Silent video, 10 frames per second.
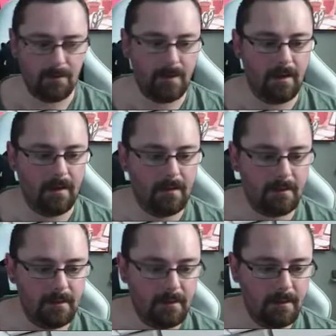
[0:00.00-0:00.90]
Okay.
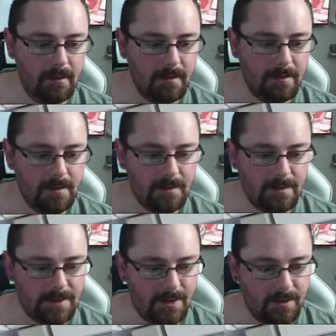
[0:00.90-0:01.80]

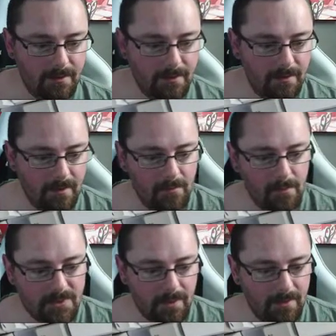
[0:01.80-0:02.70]
So
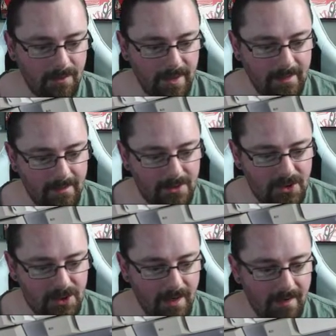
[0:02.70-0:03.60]
what's going on in
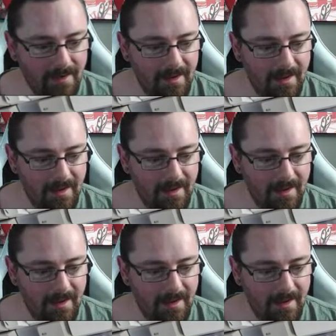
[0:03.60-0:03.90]
chat?